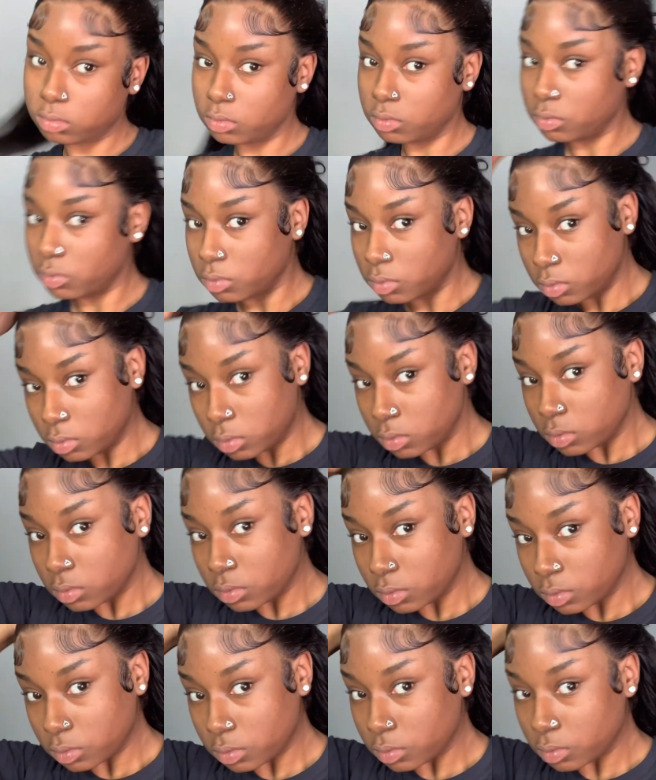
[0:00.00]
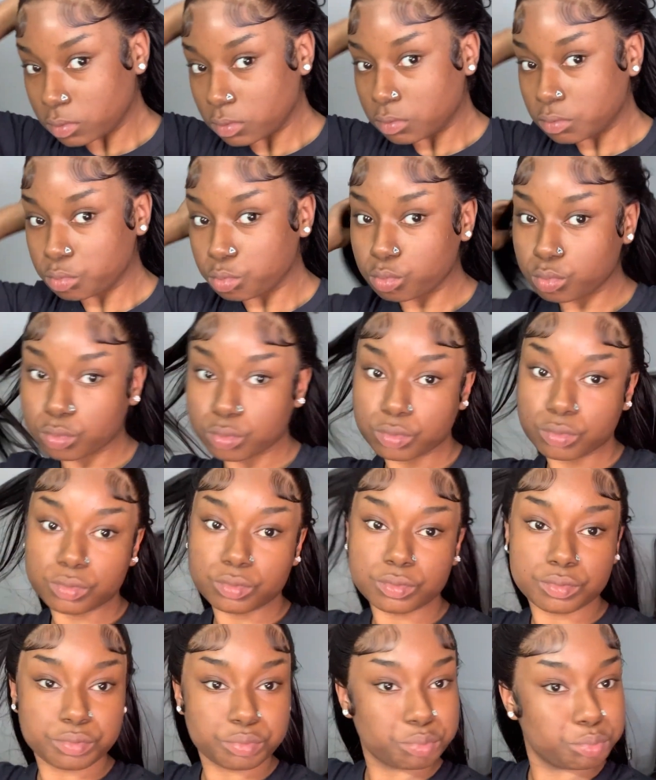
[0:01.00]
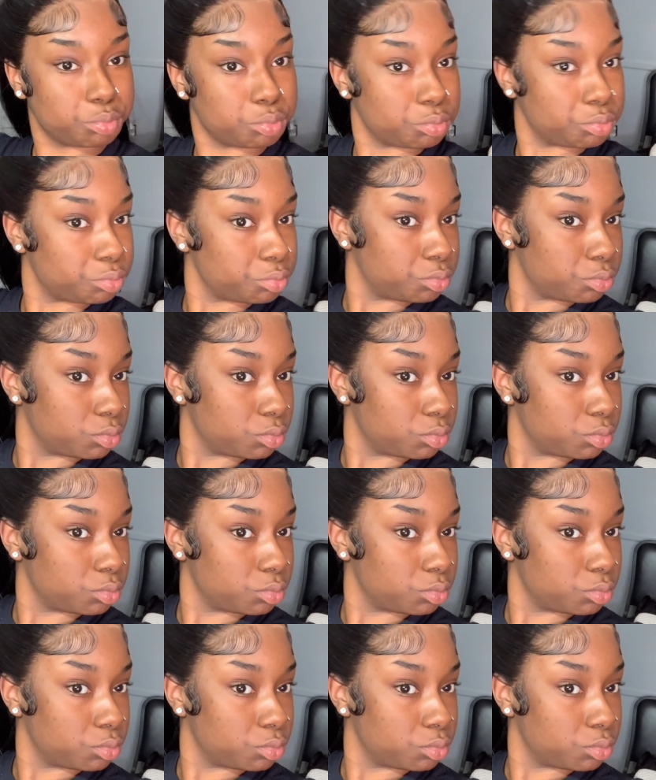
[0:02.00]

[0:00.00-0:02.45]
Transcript: some little lashes. These lashes was really